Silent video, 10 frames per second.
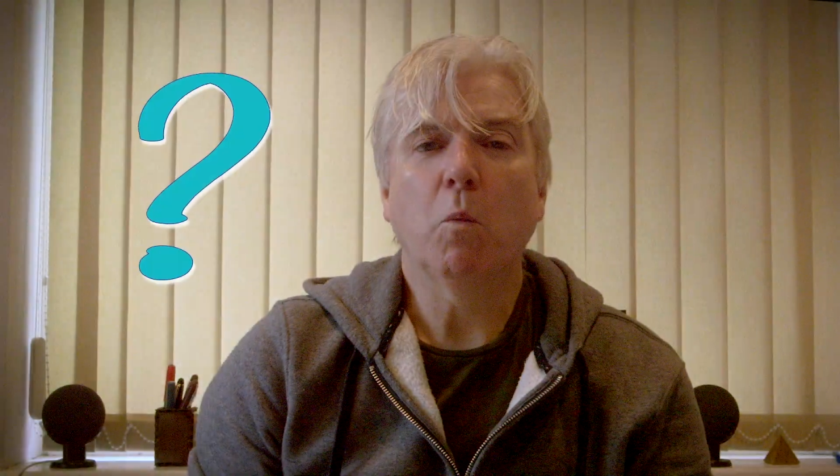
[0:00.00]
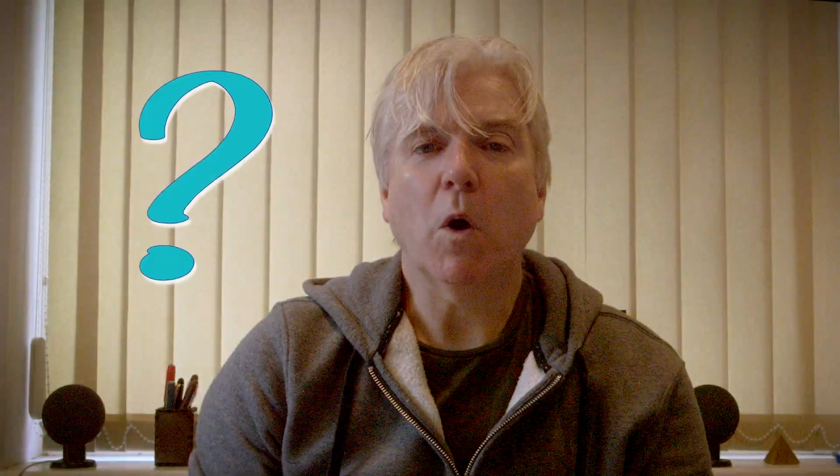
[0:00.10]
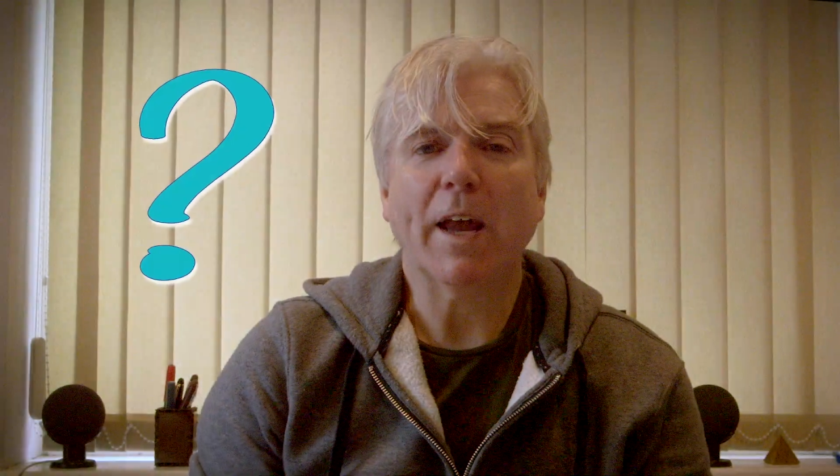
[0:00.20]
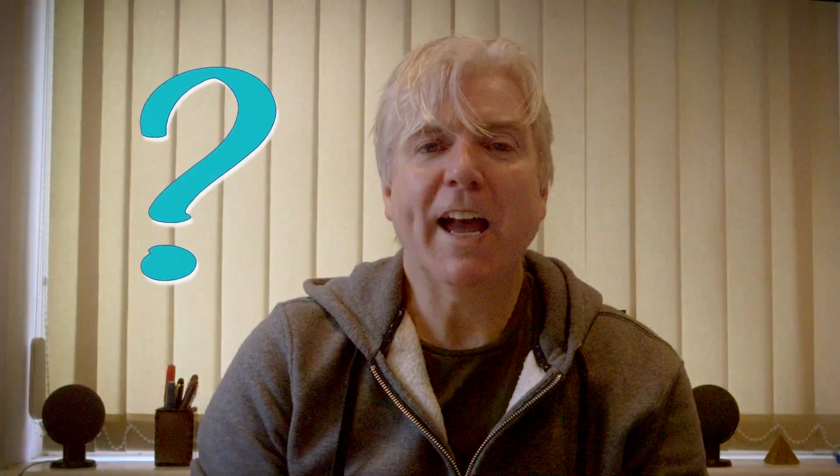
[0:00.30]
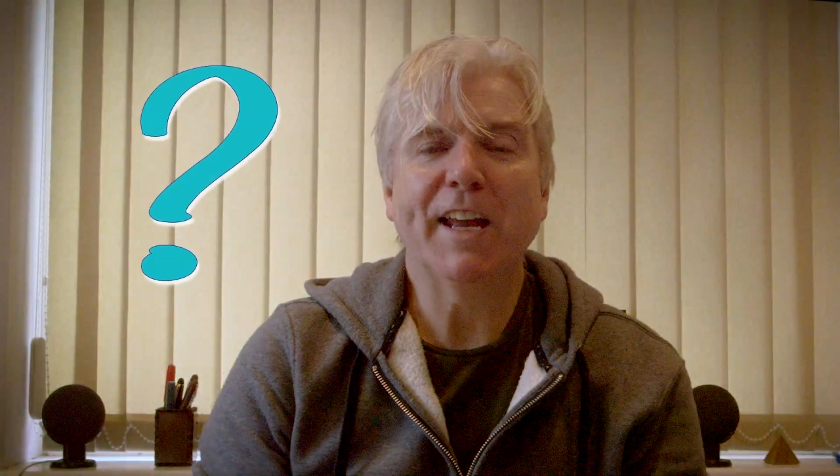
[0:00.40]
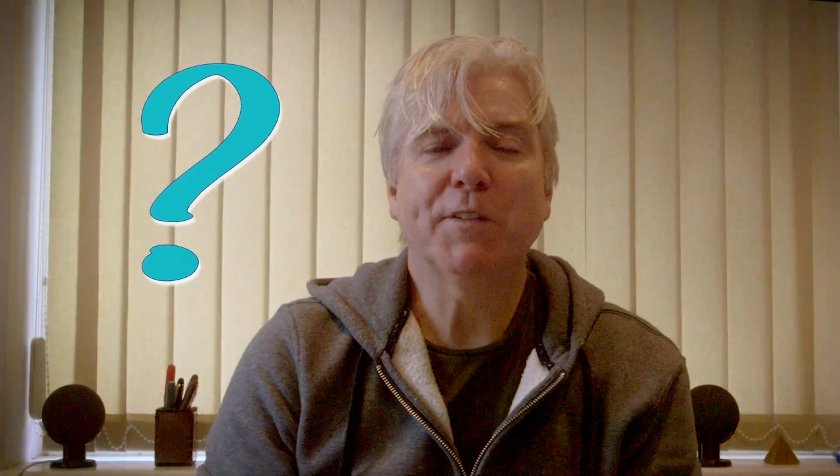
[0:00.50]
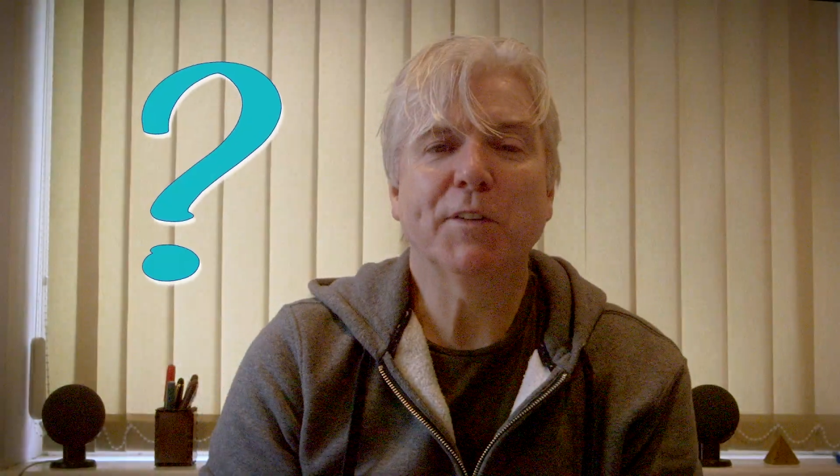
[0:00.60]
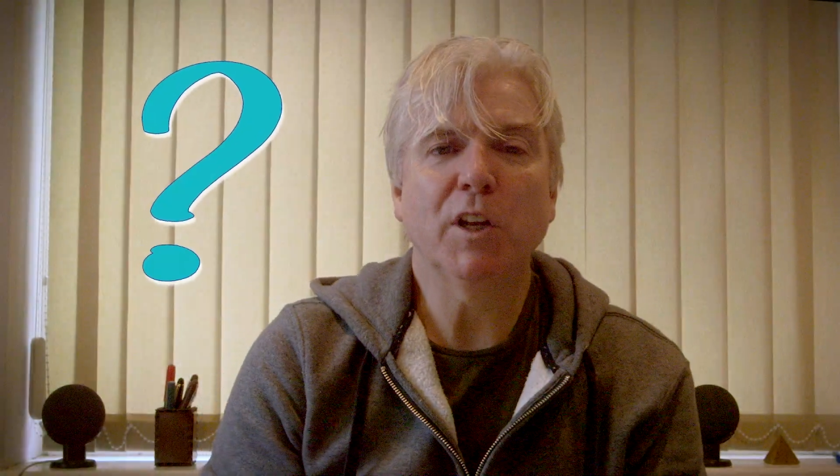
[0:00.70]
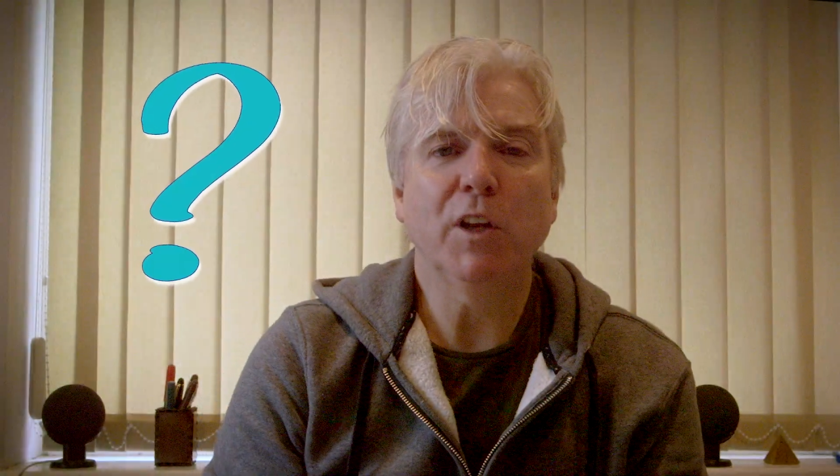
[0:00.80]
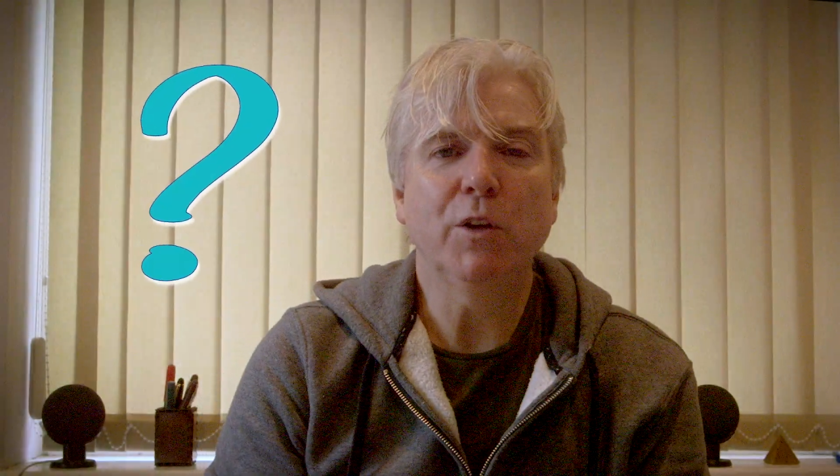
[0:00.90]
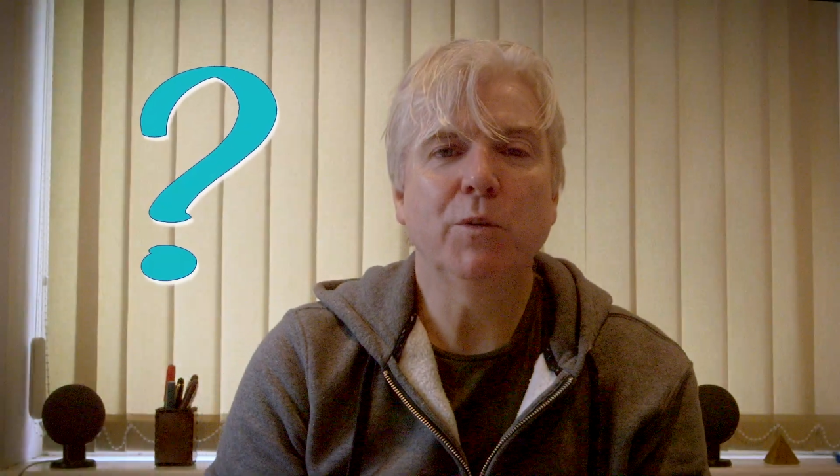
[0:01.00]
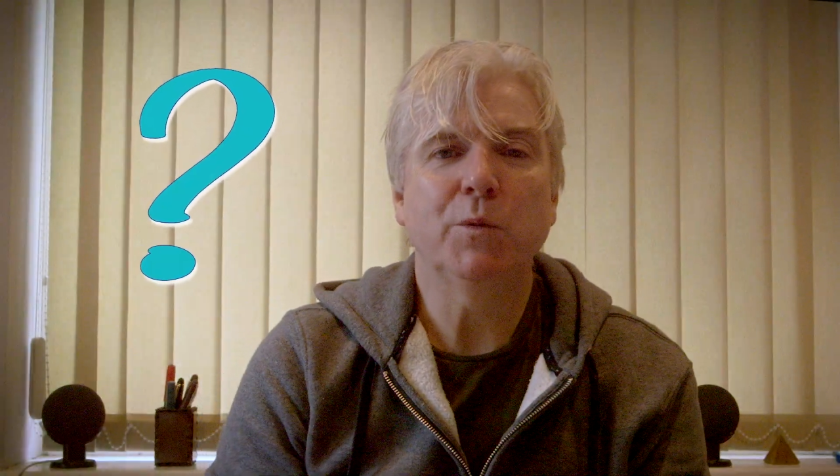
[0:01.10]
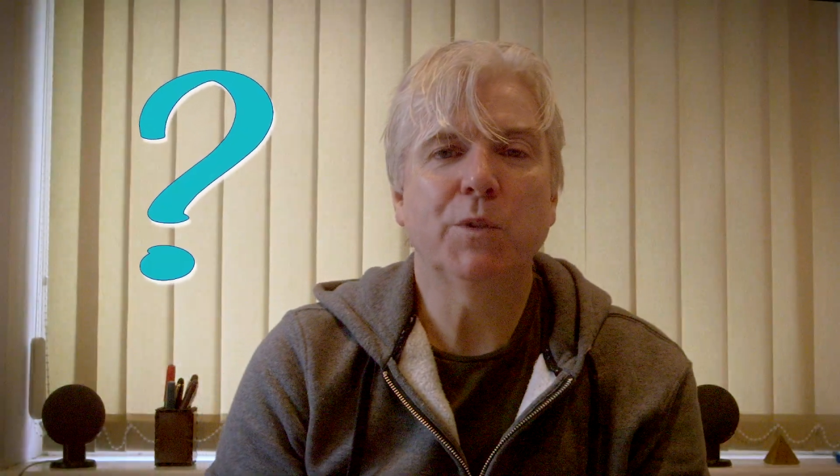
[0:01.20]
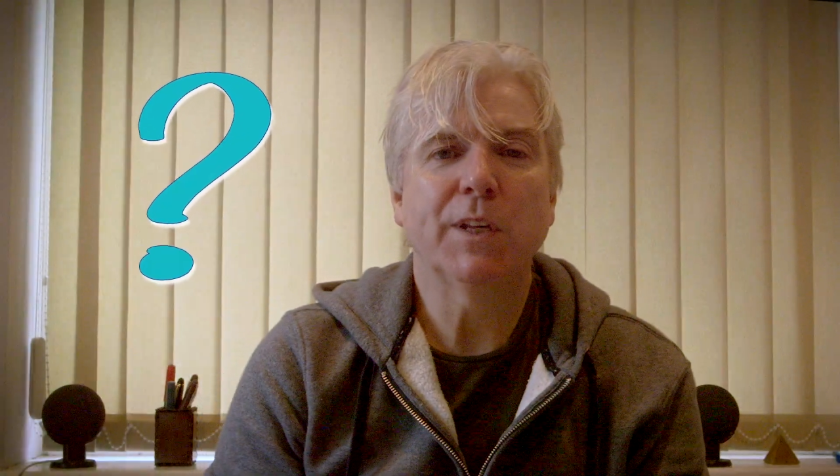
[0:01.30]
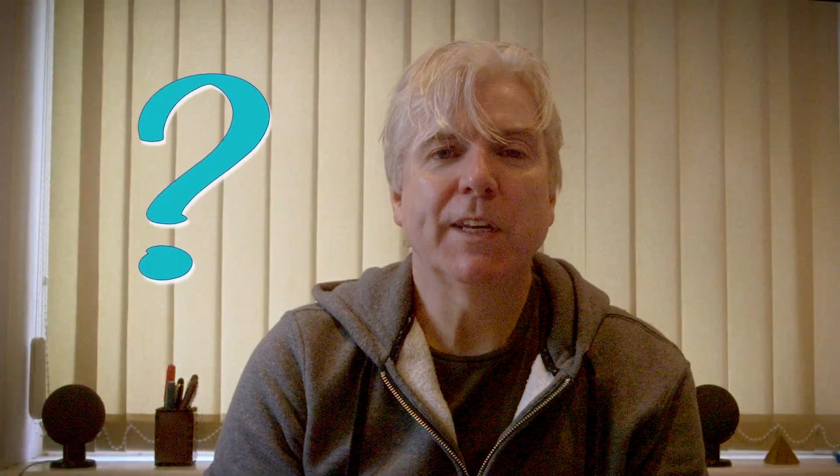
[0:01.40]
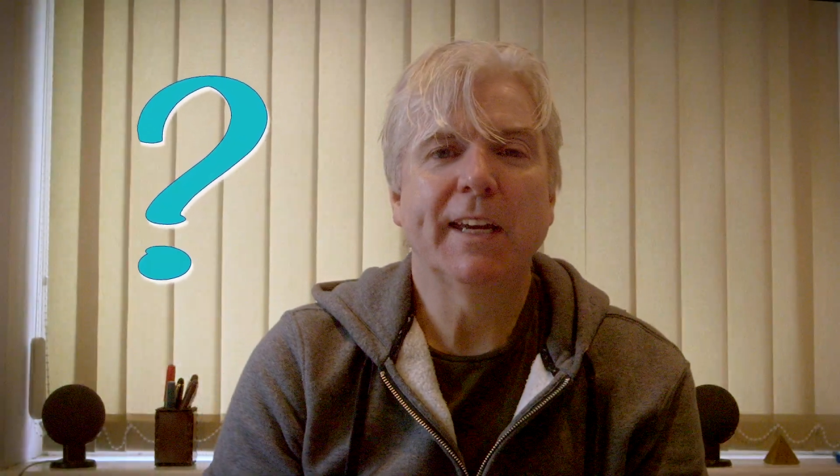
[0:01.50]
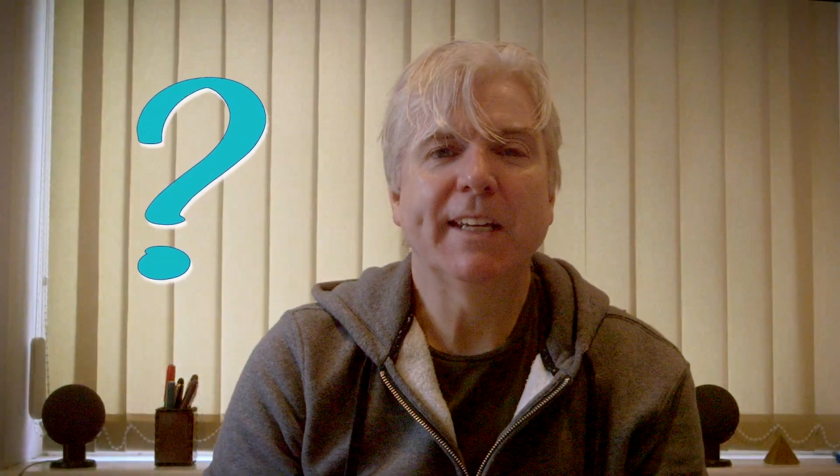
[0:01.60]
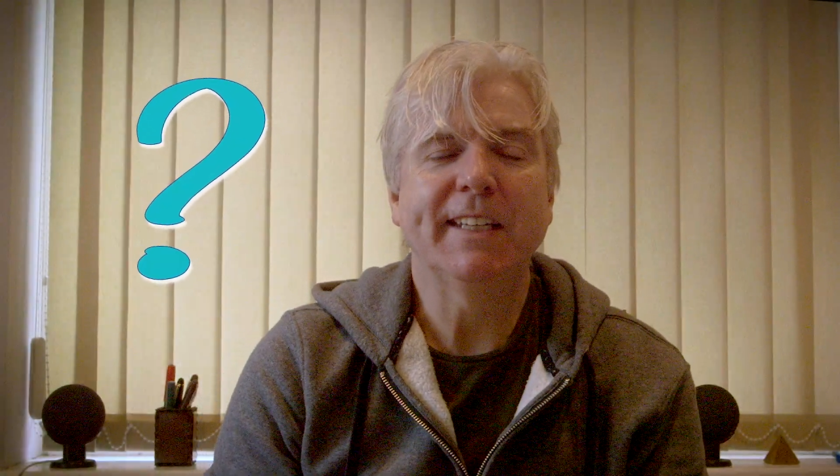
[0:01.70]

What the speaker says: what kind of clues